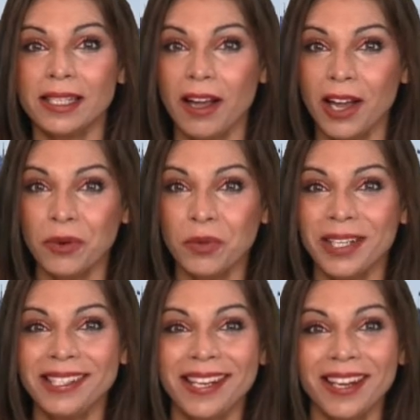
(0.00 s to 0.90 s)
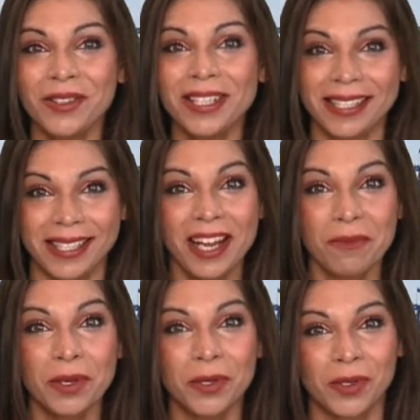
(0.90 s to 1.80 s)
higher on Wednesday on a tech
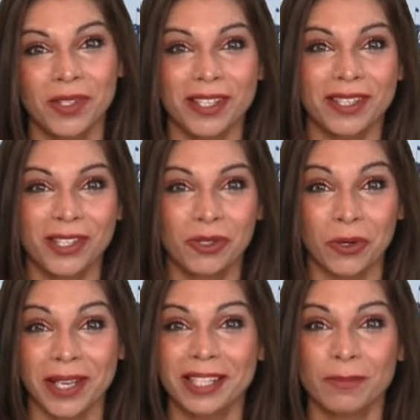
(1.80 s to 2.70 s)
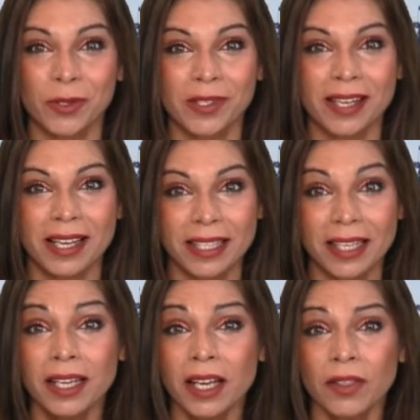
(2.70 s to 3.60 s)
boost and strong exports data,
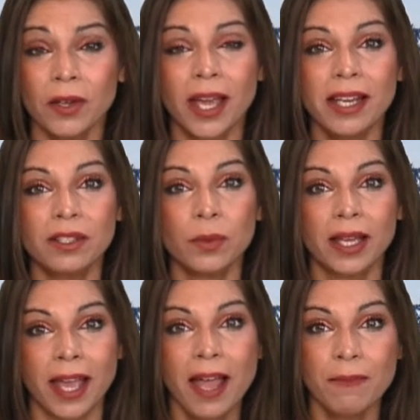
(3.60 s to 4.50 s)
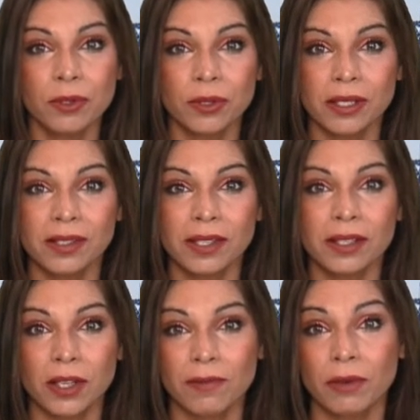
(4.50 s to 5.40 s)
though gains were capped on
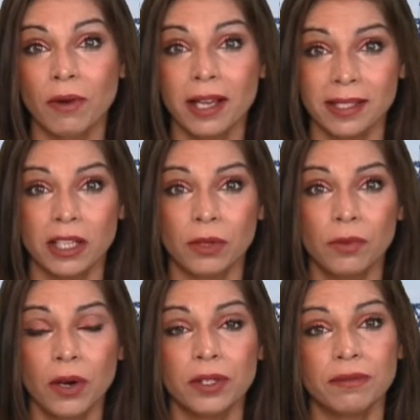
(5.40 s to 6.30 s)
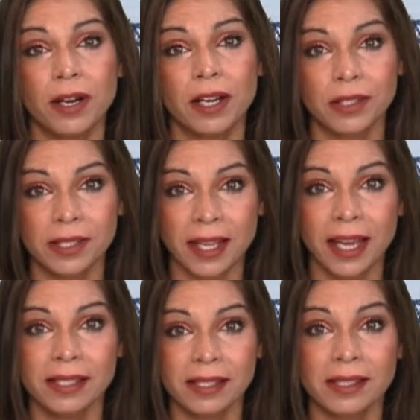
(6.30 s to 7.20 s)
concerns over the rising coronavirus
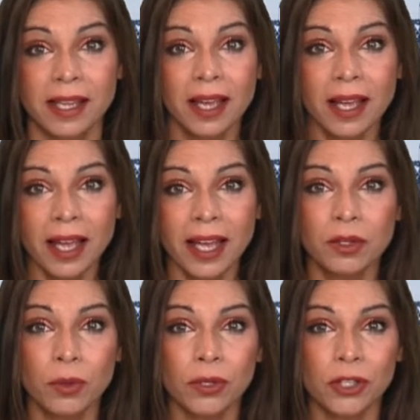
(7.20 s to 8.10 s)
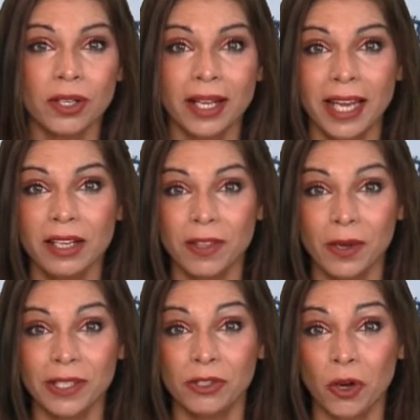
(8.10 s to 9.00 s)
cases and caution ahead of the
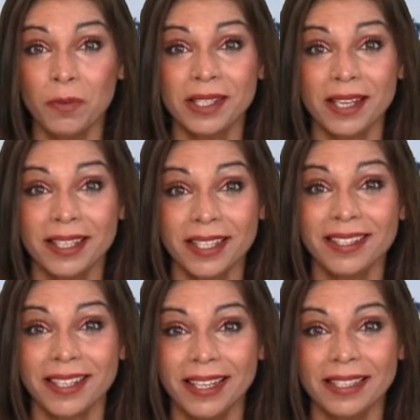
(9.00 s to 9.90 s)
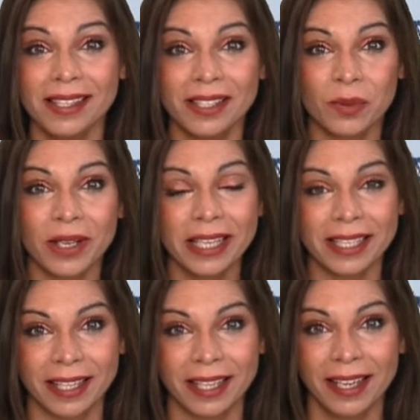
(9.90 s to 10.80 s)
U S jobs data later this
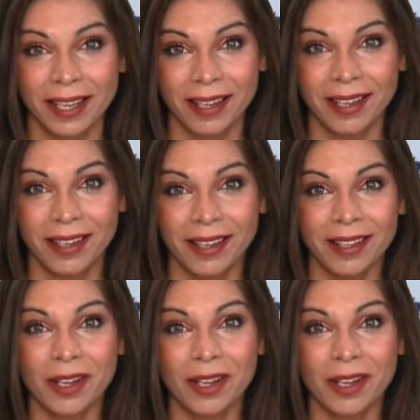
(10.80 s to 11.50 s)
week. The